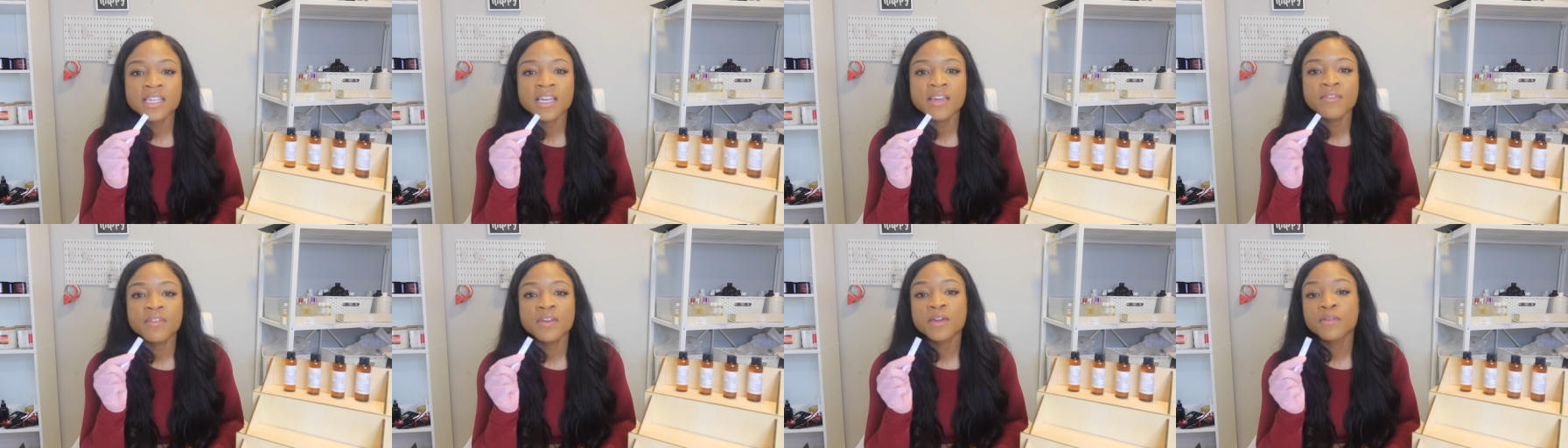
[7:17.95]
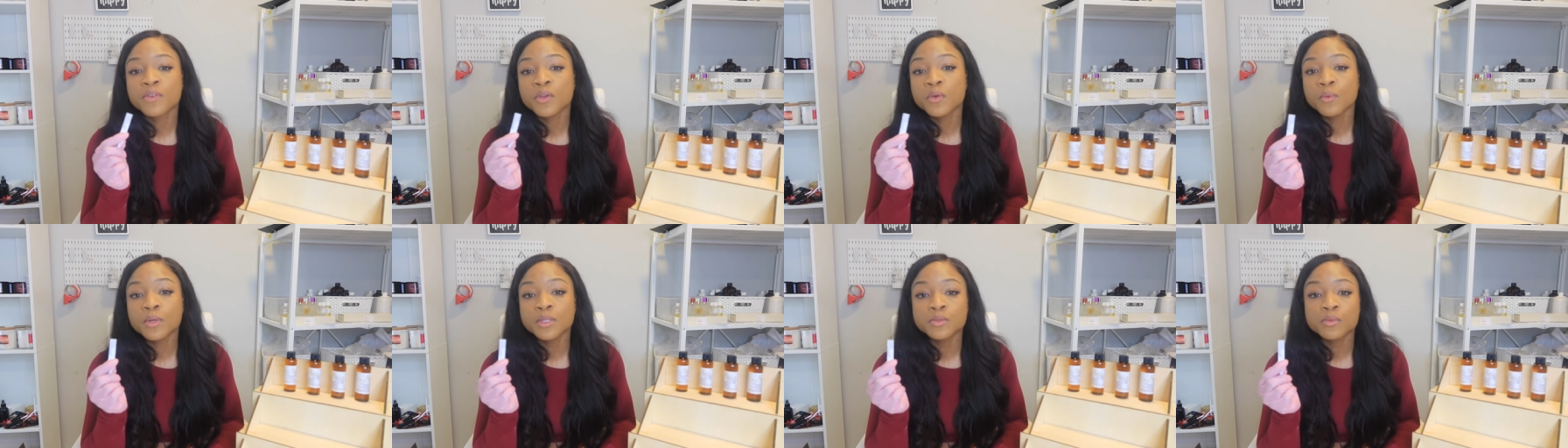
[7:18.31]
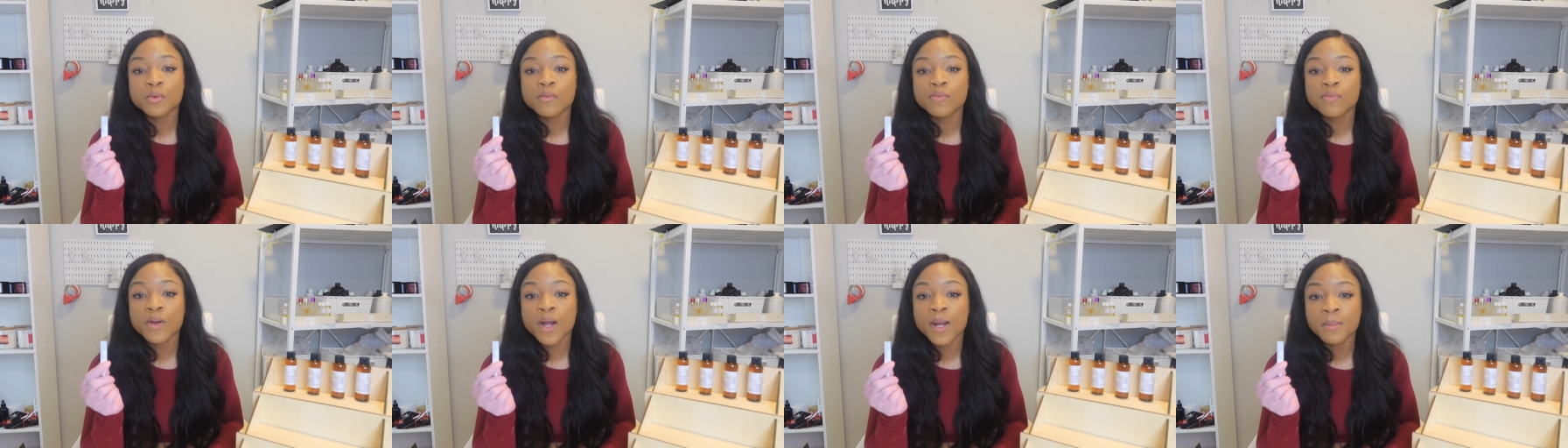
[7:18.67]
giving if you went to
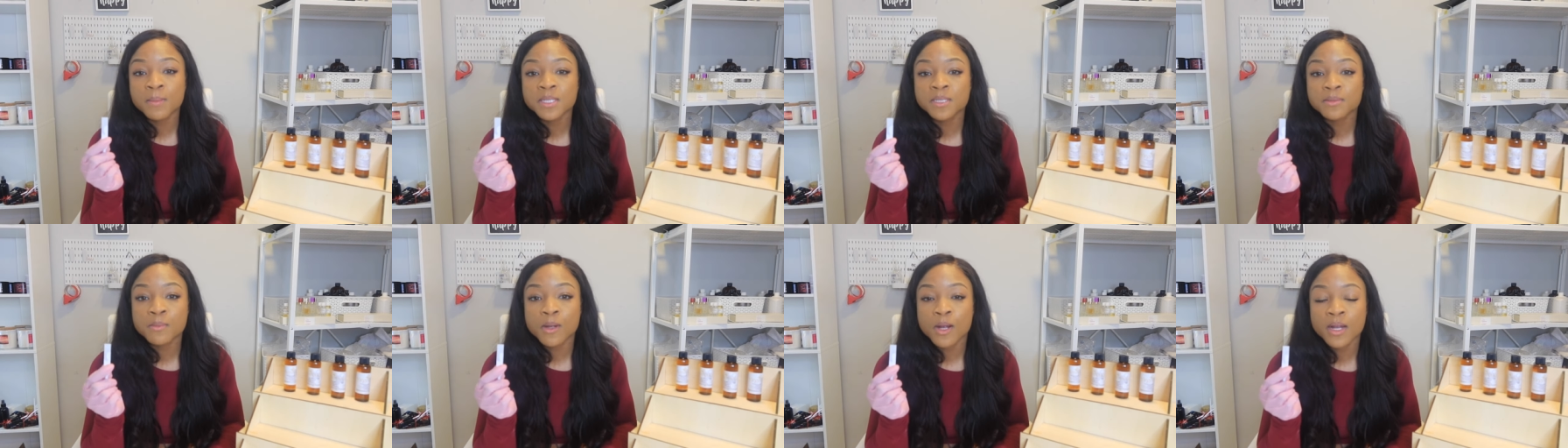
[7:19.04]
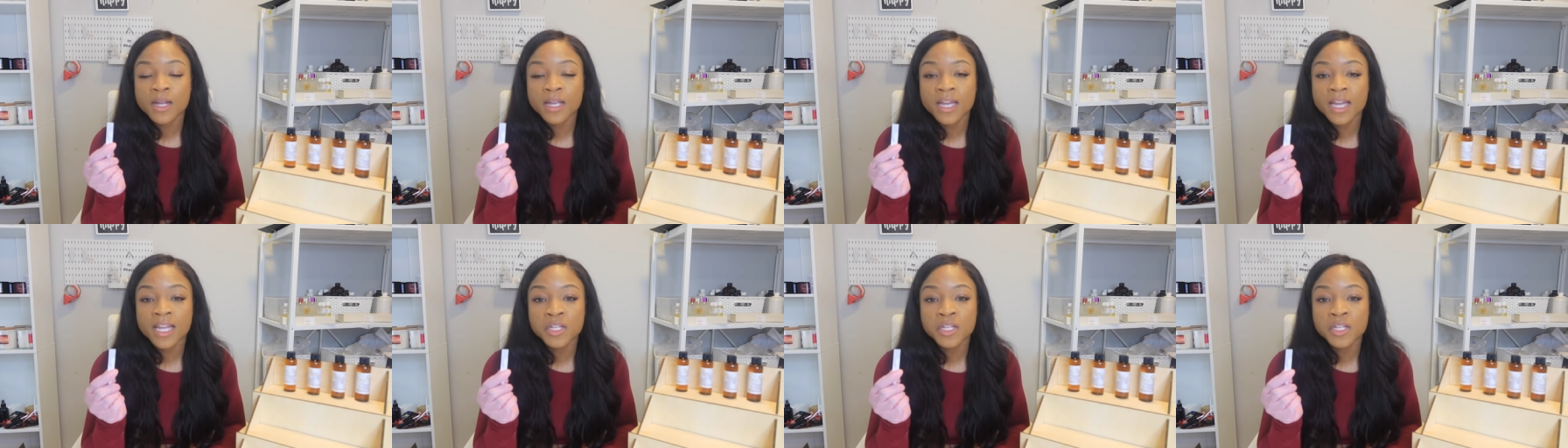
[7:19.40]
a farmer's market